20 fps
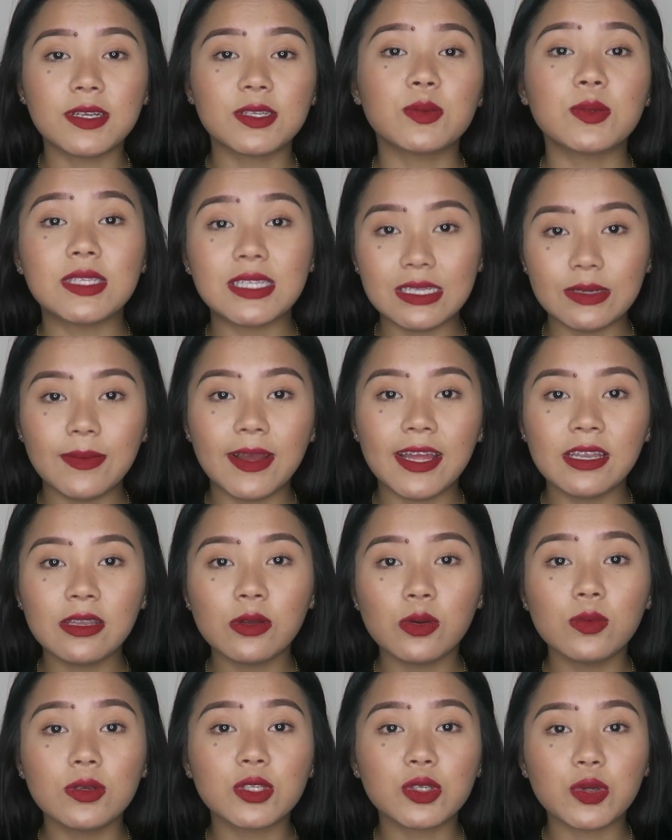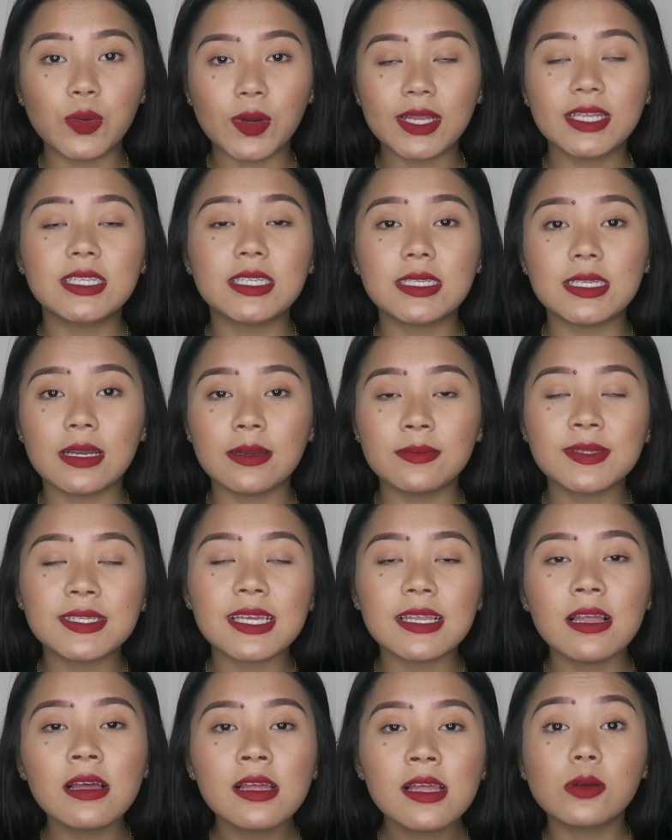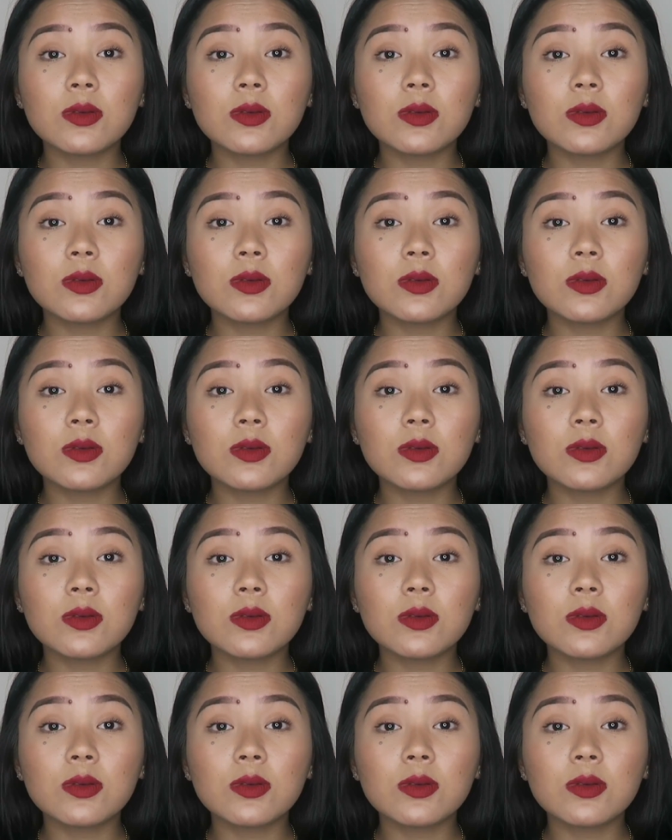bus was Tibetan who was going to Dharamsala.